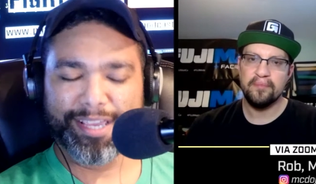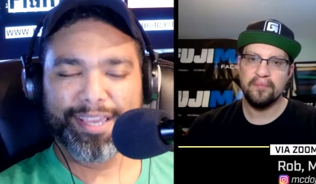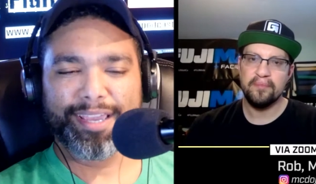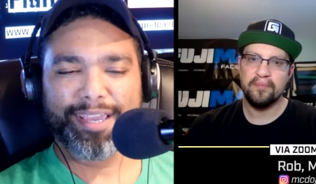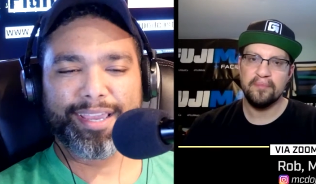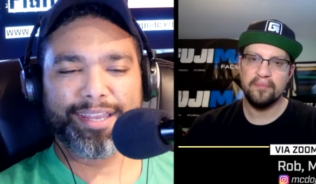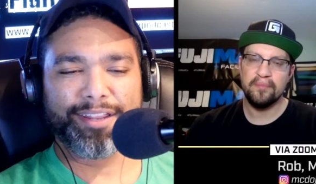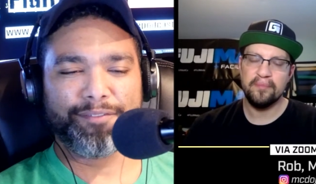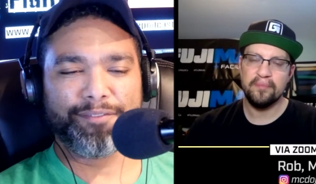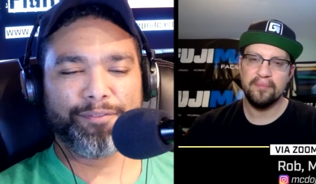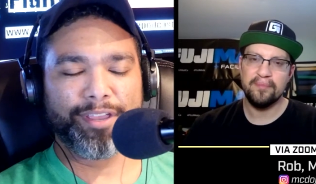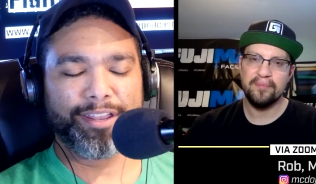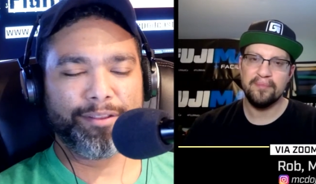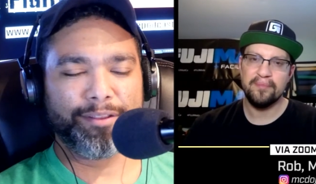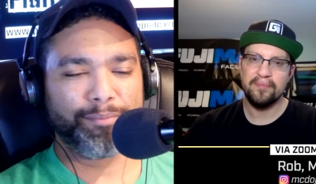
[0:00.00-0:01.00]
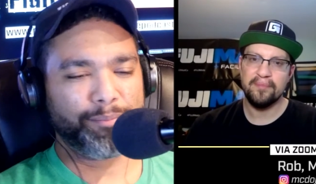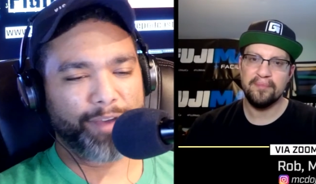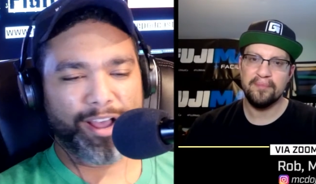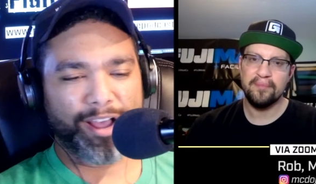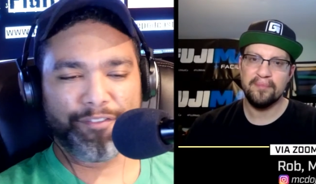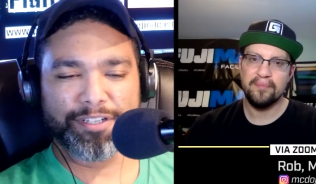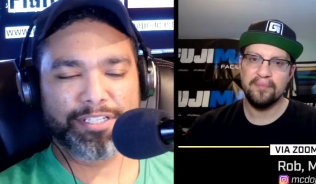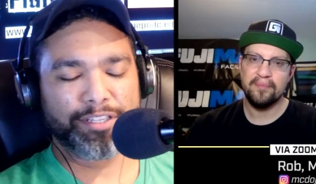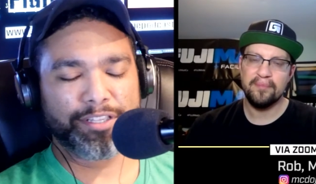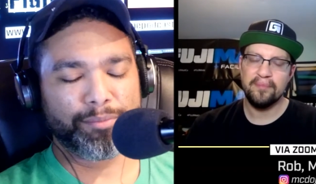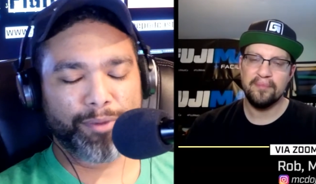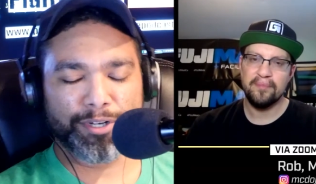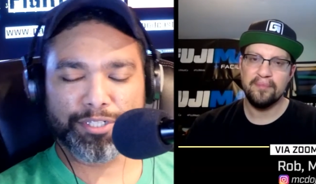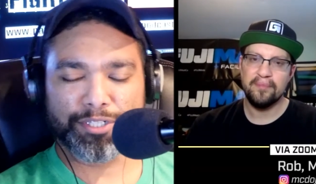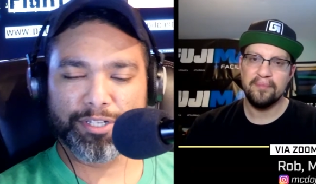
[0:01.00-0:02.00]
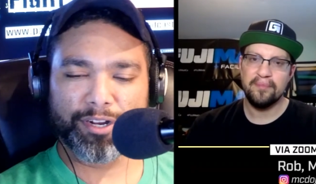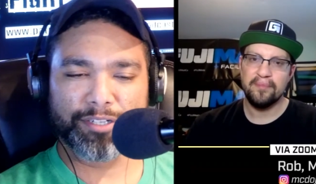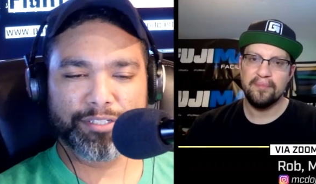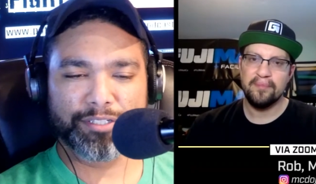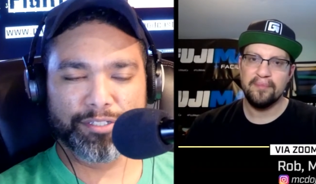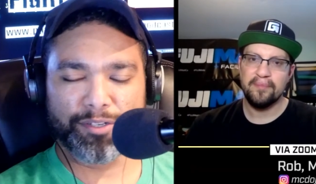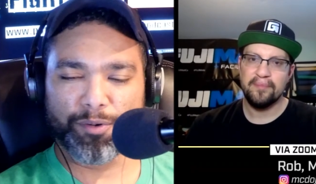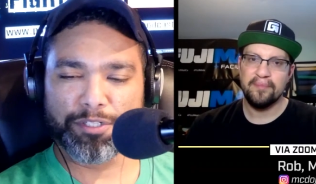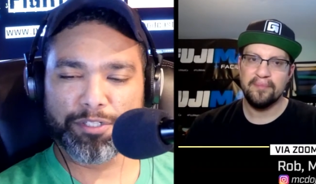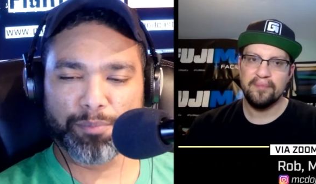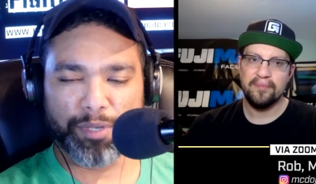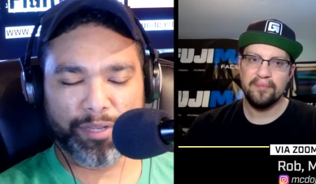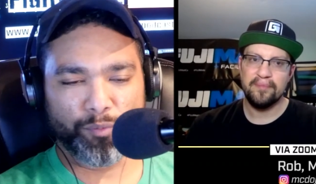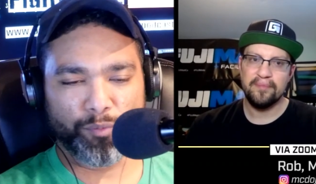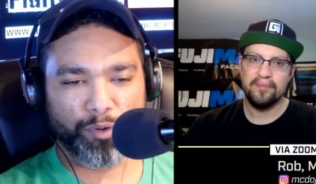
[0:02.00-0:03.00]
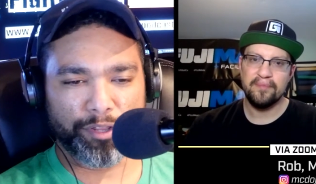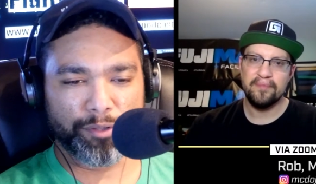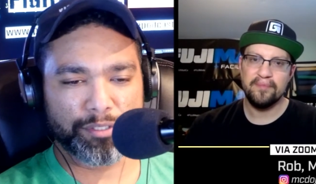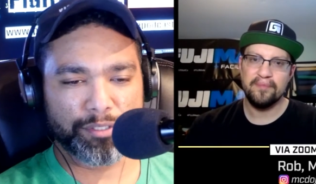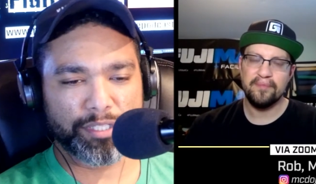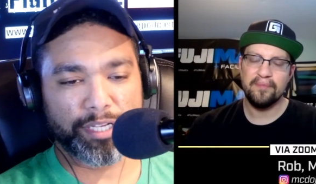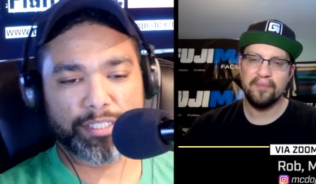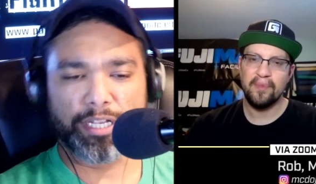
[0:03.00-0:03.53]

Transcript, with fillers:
Speaker 1: And it, and it obviously the martial arts has always been one of those things. Now